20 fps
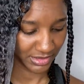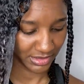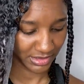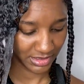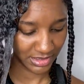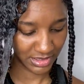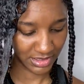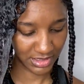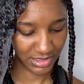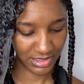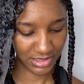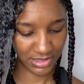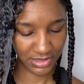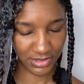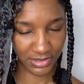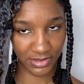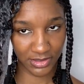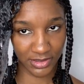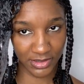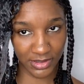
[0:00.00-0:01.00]
Okay.
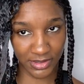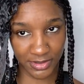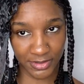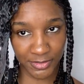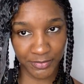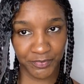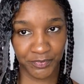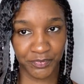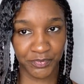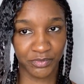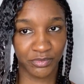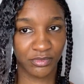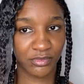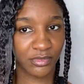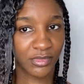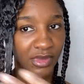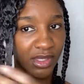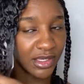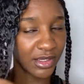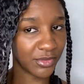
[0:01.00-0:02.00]

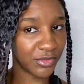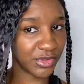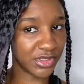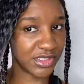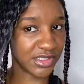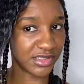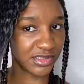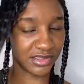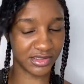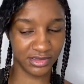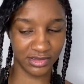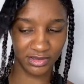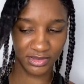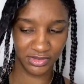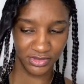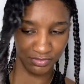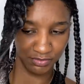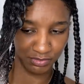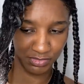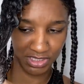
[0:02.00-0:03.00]
I'm gonna
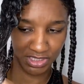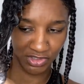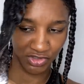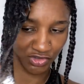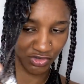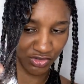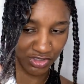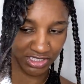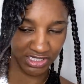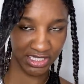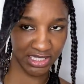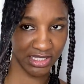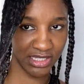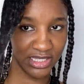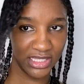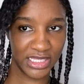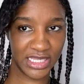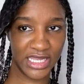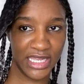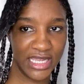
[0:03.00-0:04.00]
make sure I get
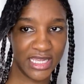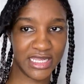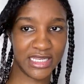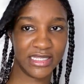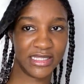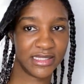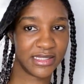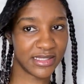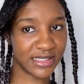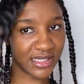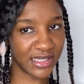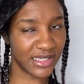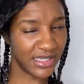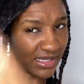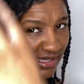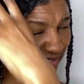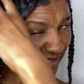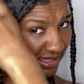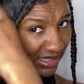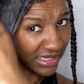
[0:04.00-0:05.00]
the ends
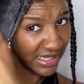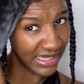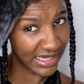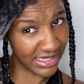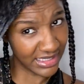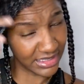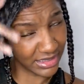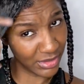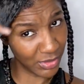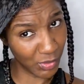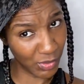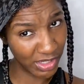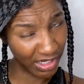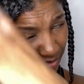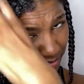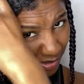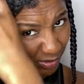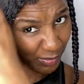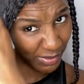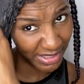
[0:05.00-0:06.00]
and I'll
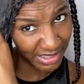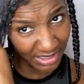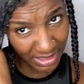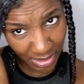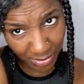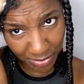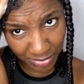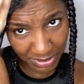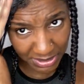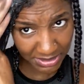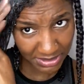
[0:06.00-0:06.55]
work my way up.